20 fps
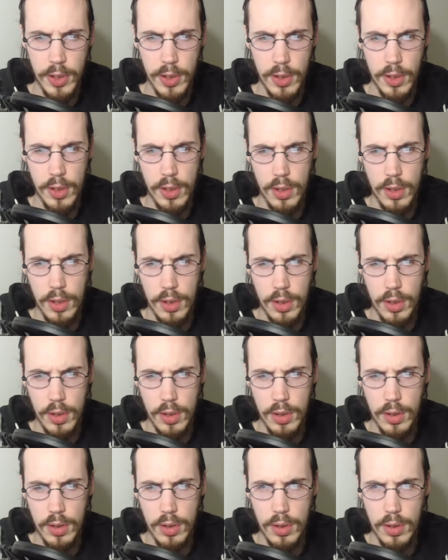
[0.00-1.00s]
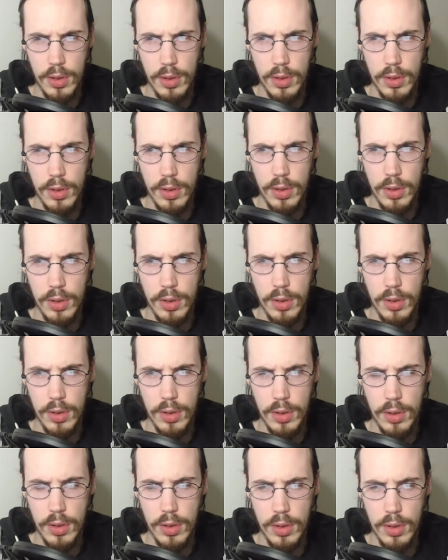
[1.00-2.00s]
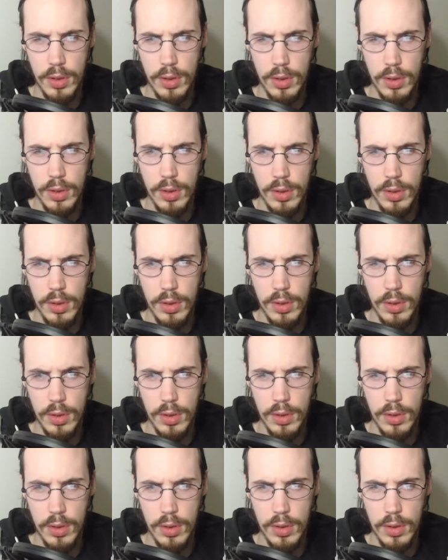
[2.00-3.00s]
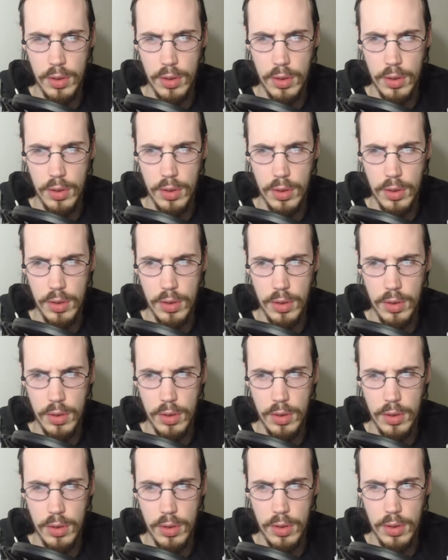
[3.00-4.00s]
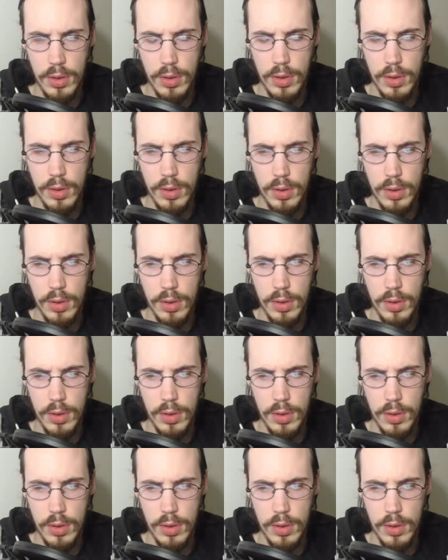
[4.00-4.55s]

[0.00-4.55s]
Nobody speaks.